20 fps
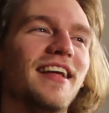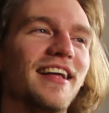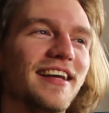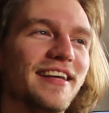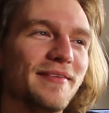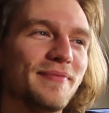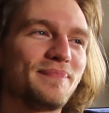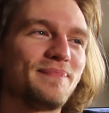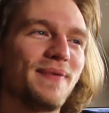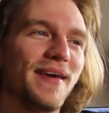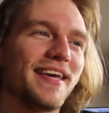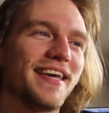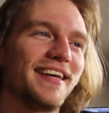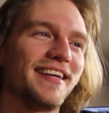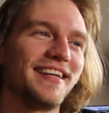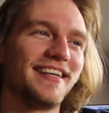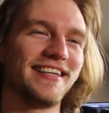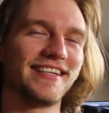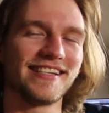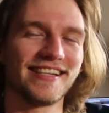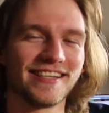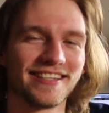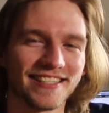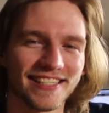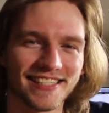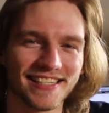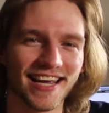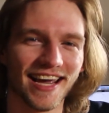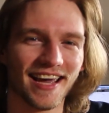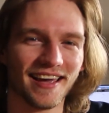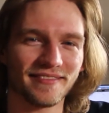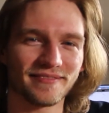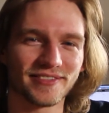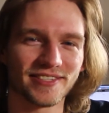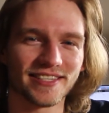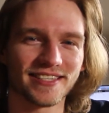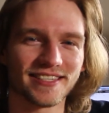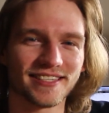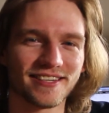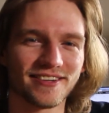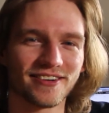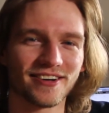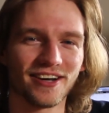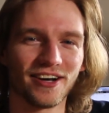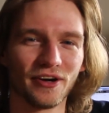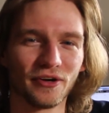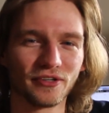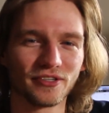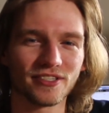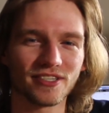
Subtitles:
Picking and eating your scabs is gross.